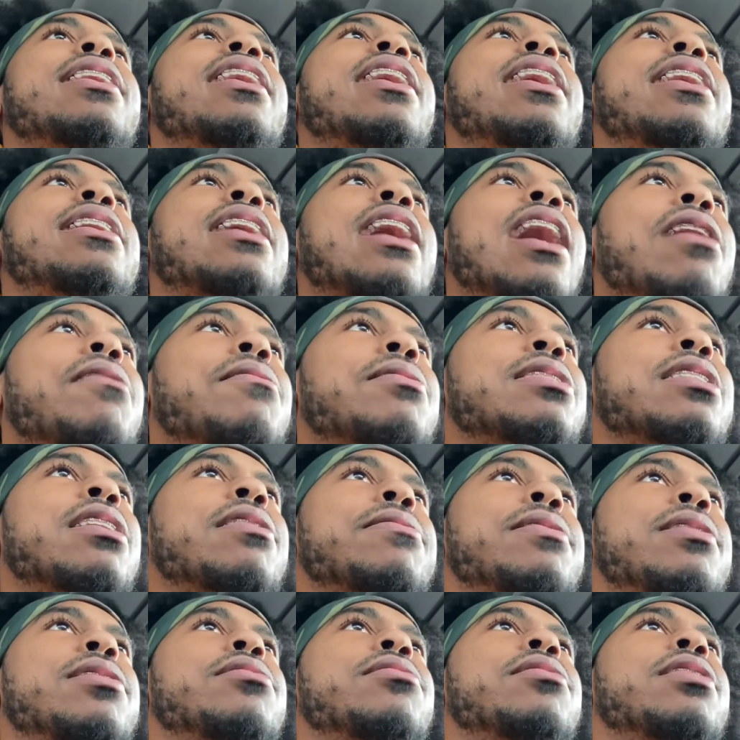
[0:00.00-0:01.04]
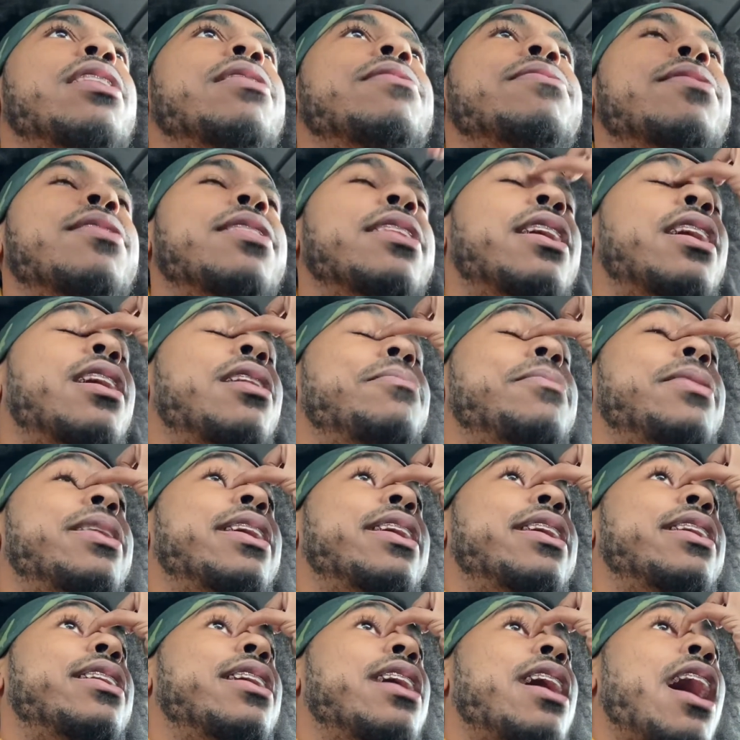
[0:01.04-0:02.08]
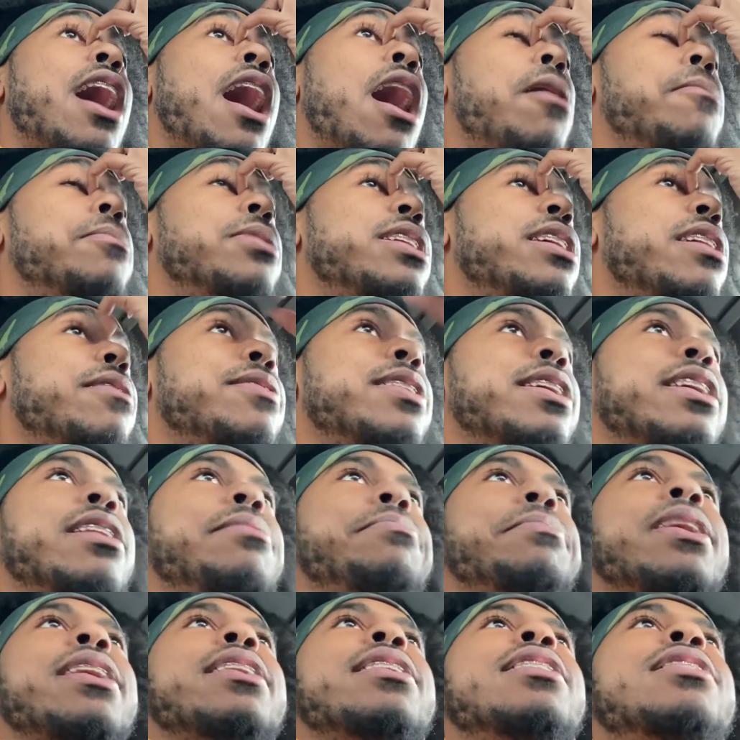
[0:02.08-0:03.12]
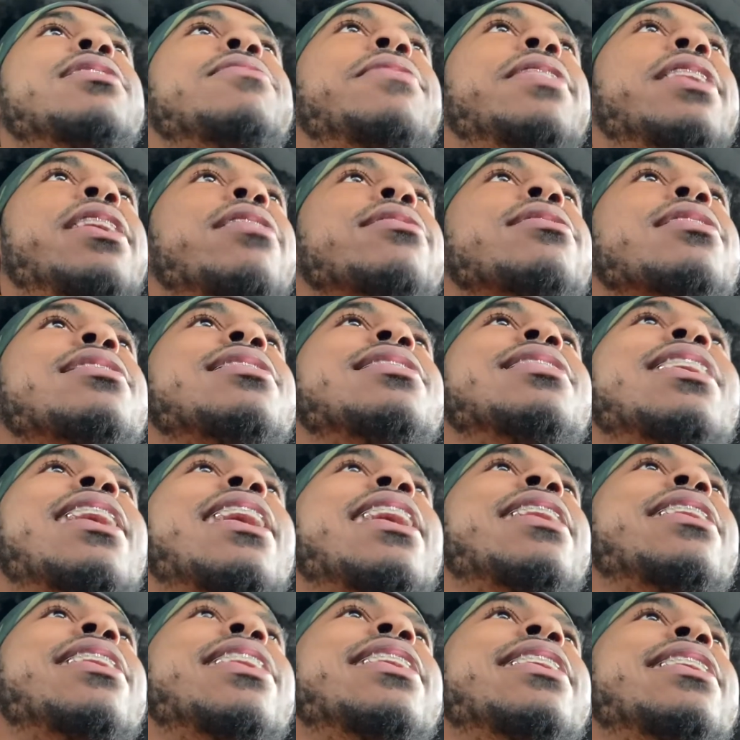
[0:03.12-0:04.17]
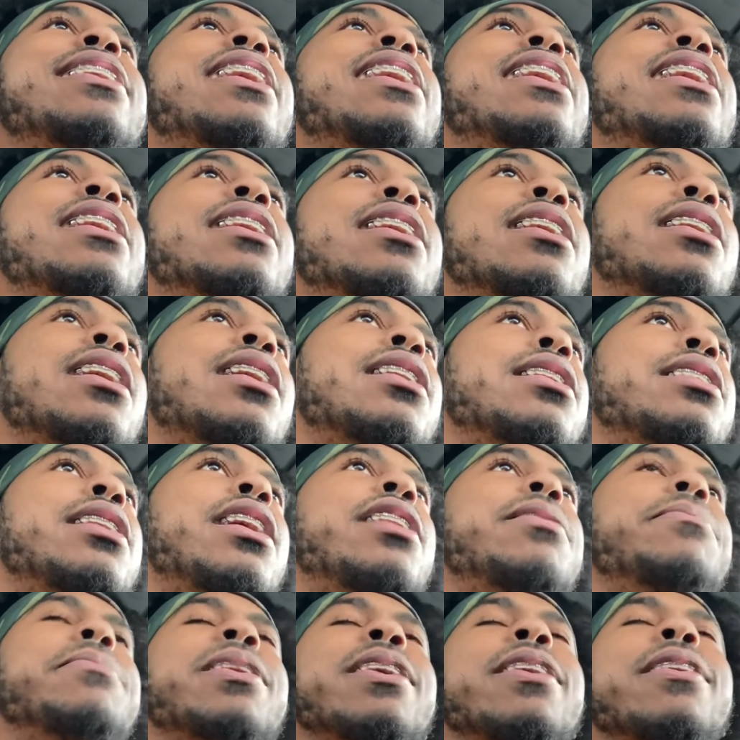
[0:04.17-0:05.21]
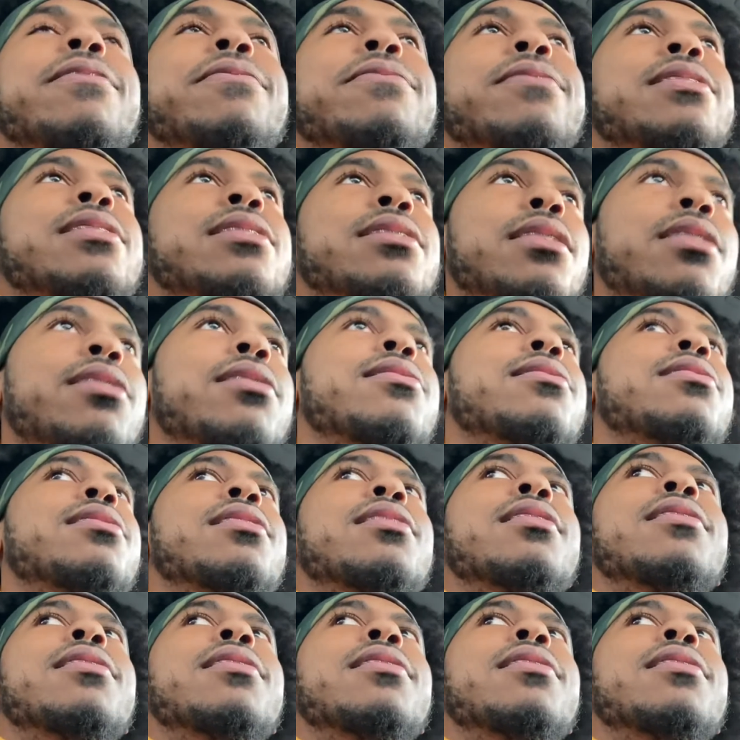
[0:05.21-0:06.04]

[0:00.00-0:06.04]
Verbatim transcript: And I will definitely do that for y'all, man. I'm gonna definitely keep making these videos until I hit that $100 day, man, for sure.